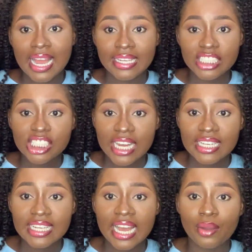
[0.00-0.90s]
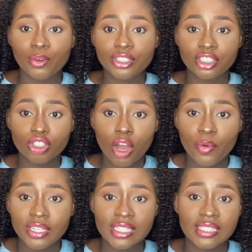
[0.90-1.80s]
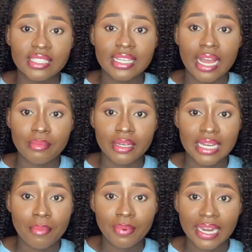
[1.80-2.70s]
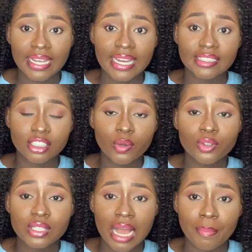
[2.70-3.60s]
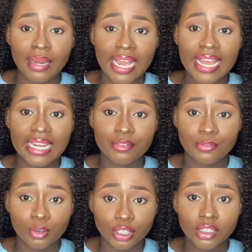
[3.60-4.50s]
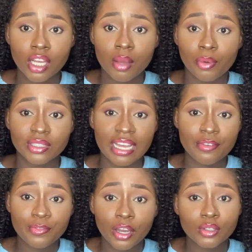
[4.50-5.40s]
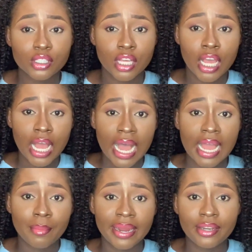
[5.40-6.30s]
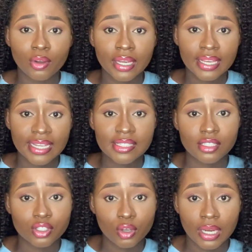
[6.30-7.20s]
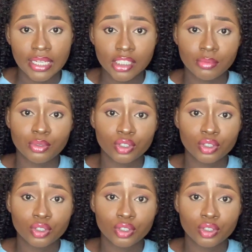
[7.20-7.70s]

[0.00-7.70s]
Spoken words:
Initially I was discouraged in applying. I did not want to apply at first because I felt I might not get the scholarship.